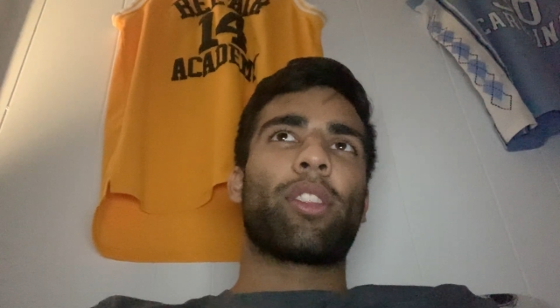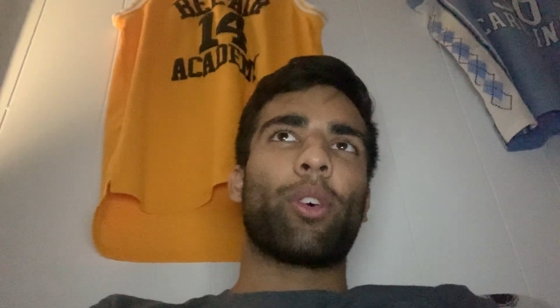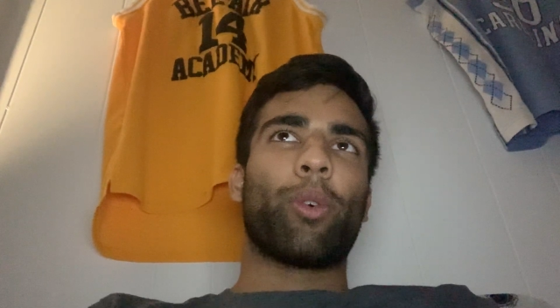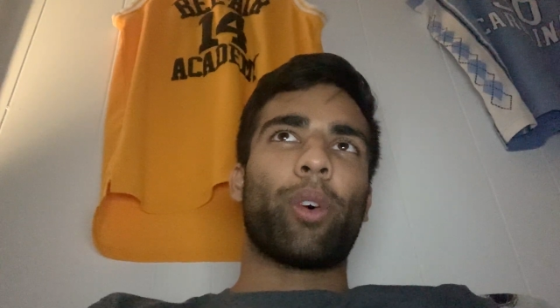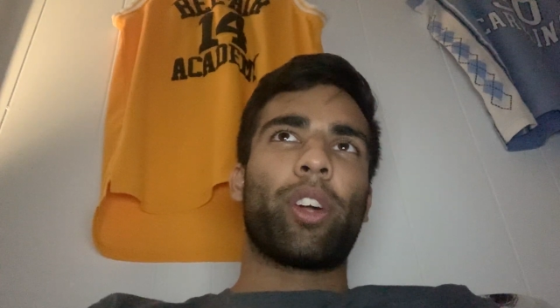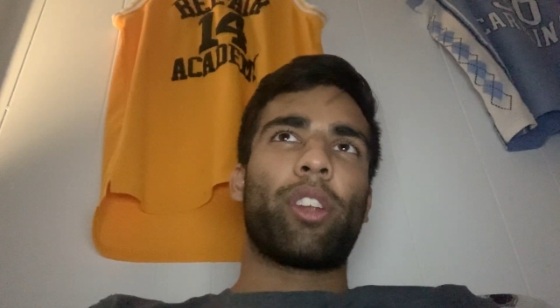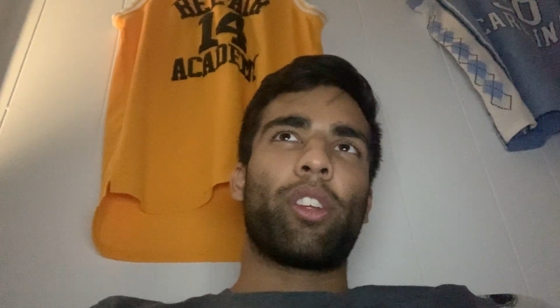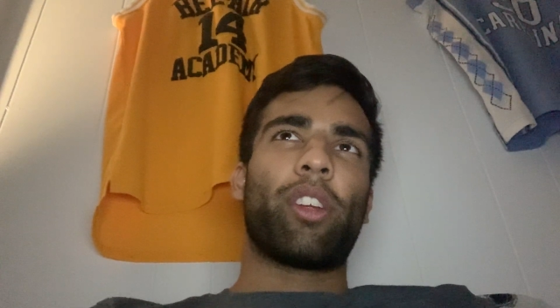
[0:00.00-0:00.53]
the
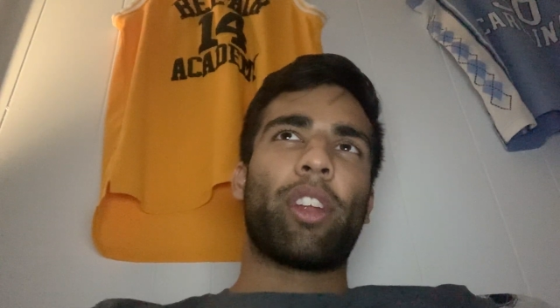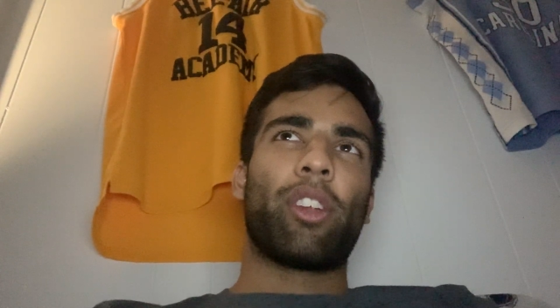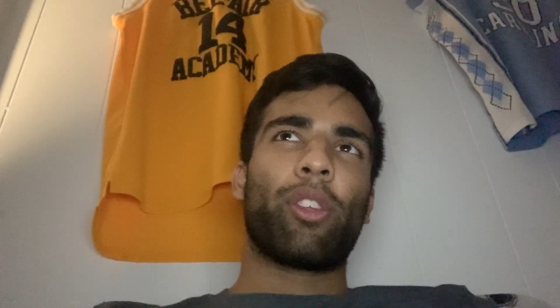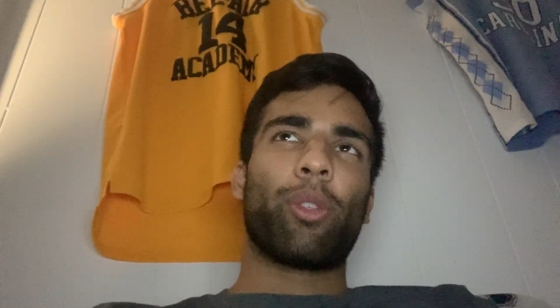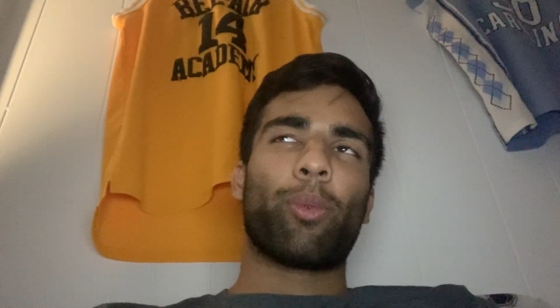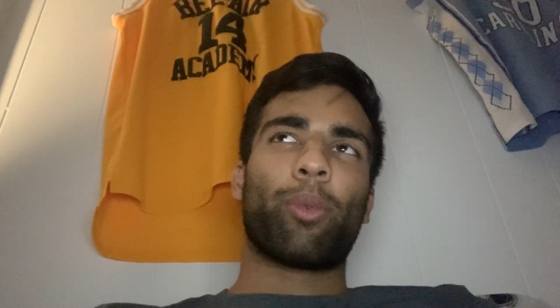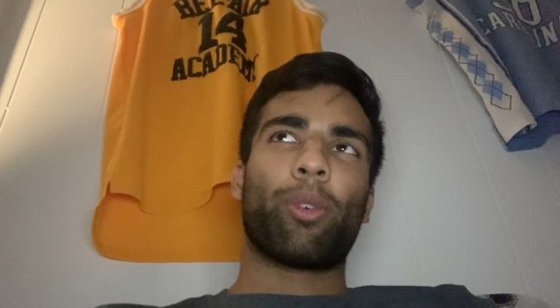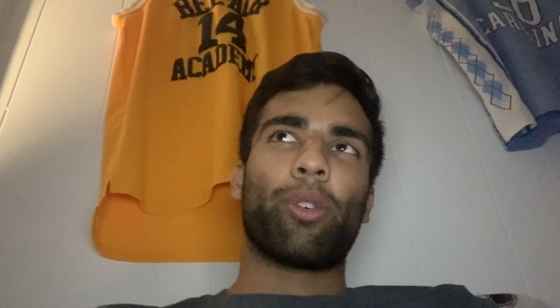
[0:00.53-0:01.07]
whole end of
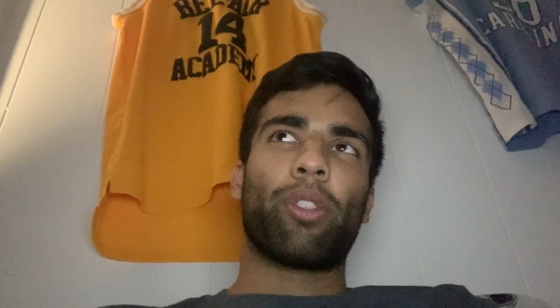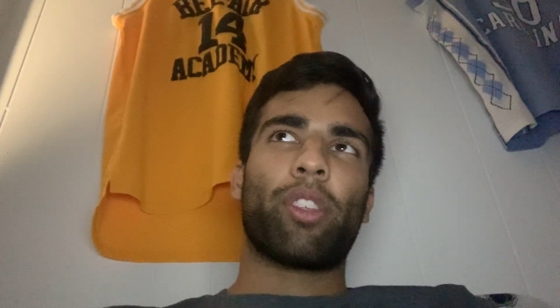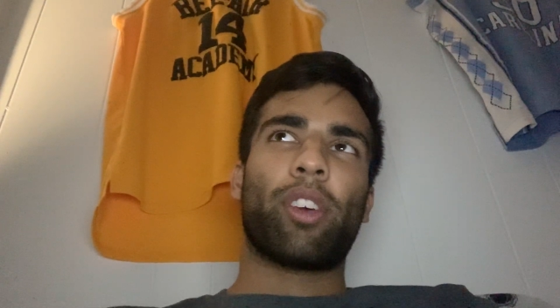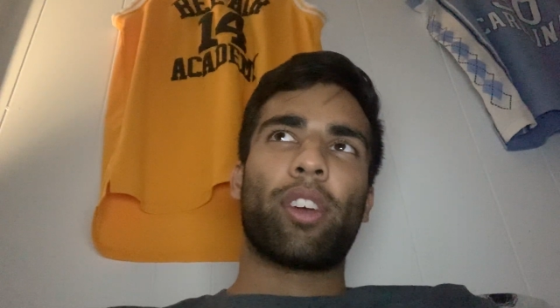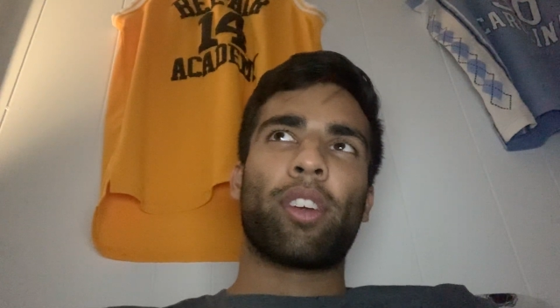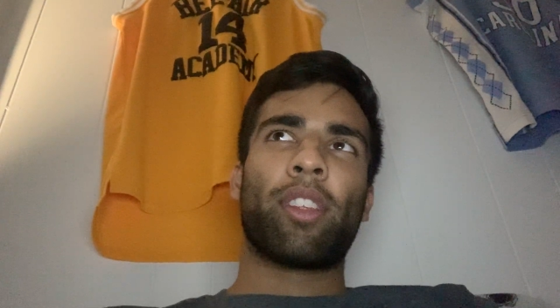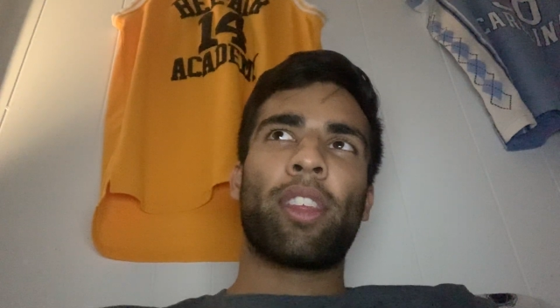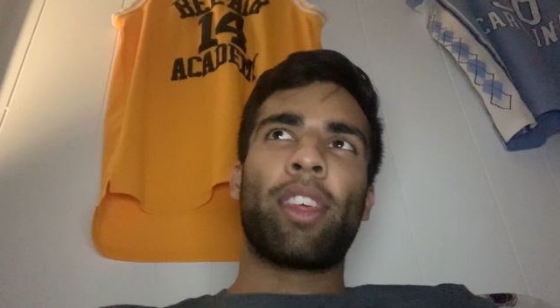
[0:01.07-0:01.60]
the world
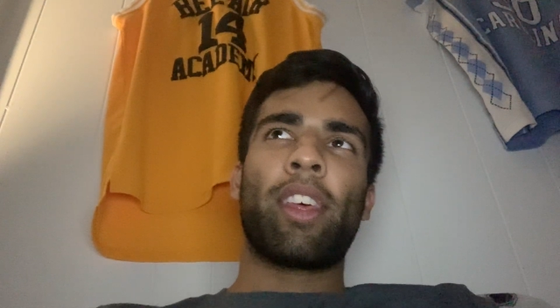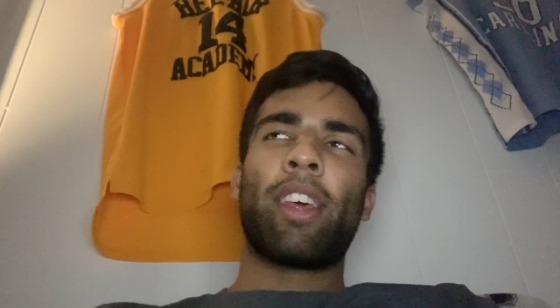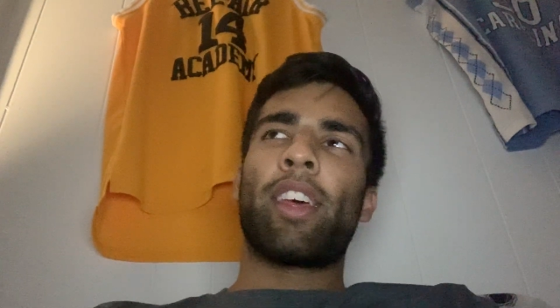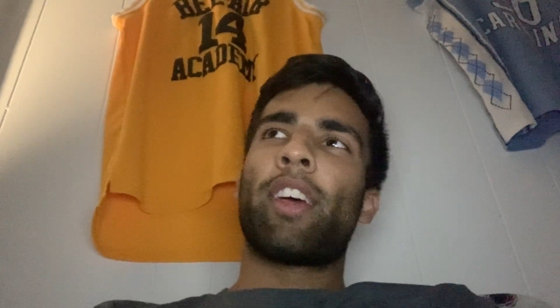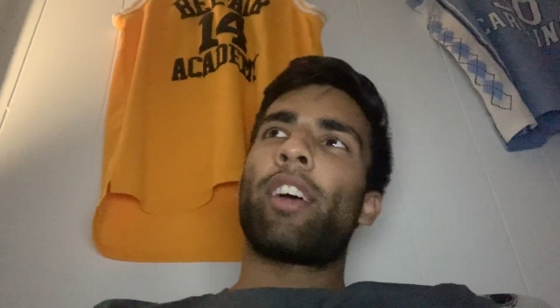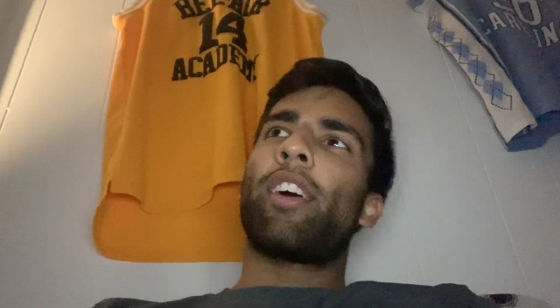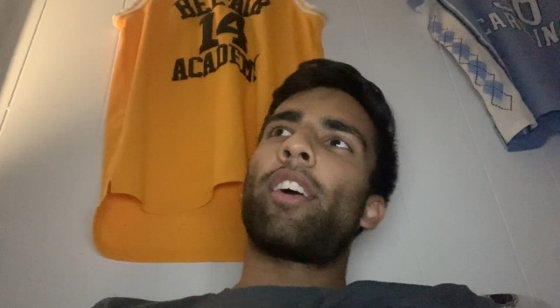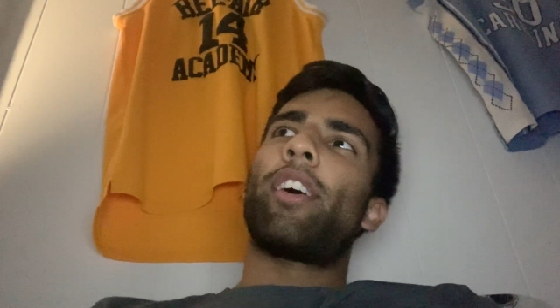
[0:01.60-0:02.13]
thing.
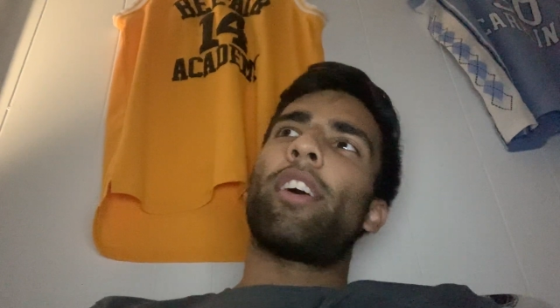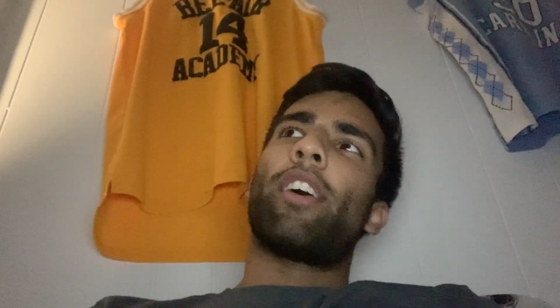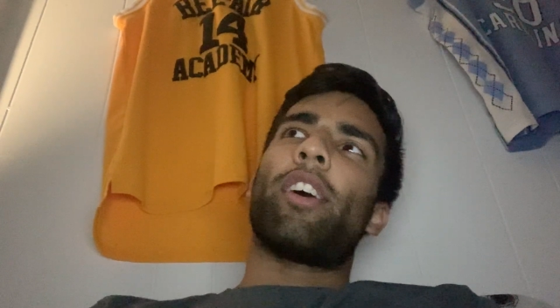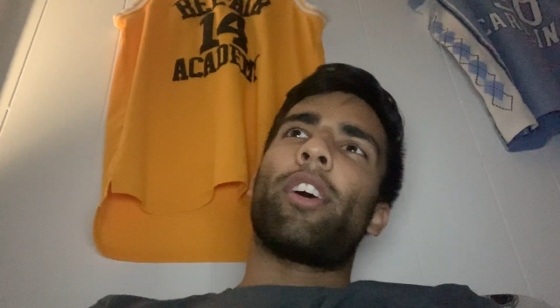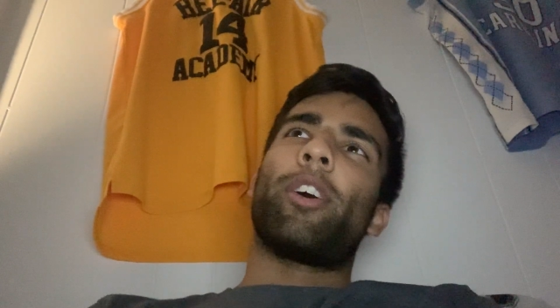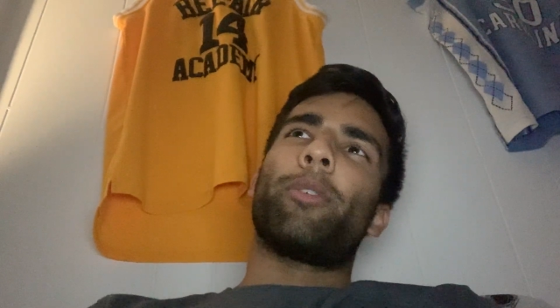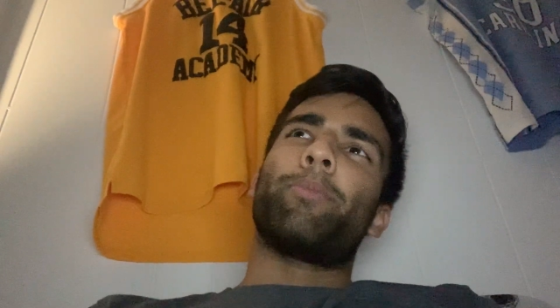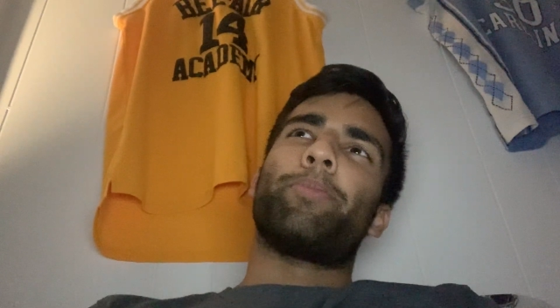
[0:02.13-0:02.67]

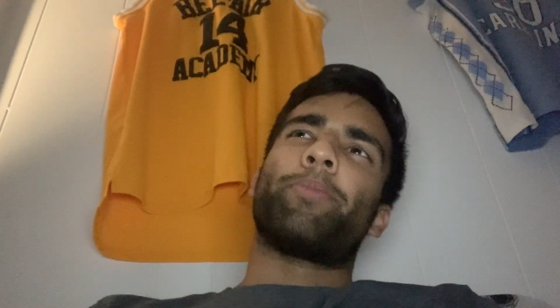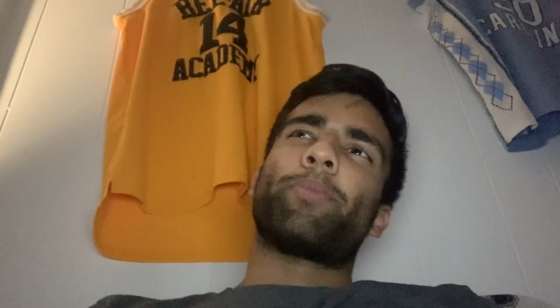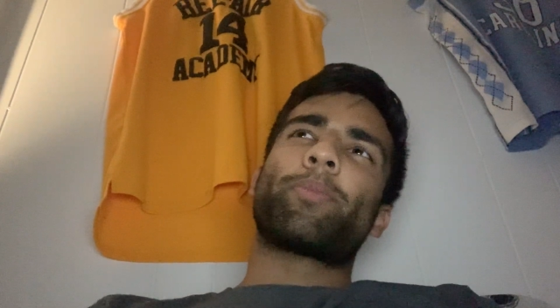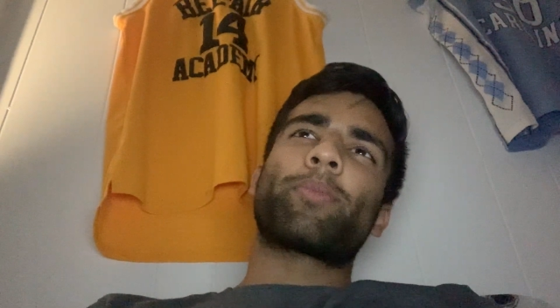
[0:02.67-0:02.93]
Um,